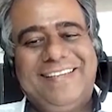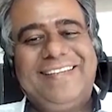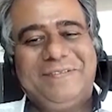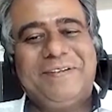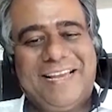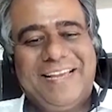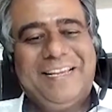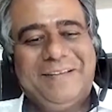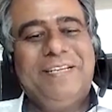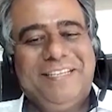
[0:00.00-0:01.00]
Even
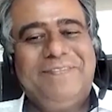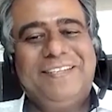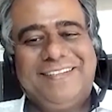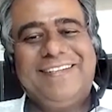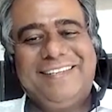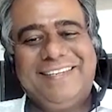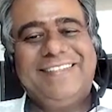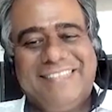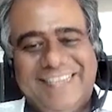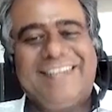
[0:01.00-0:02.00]
I believe that India
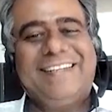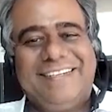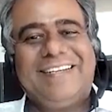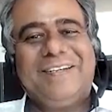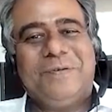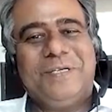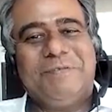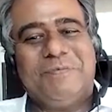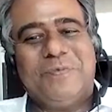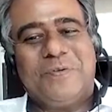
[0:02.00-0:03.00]
is there and it will go
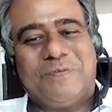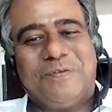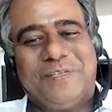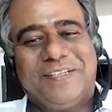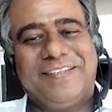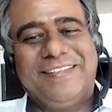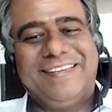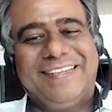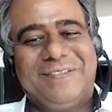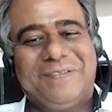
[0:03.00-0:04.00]
even more forward. Thank you.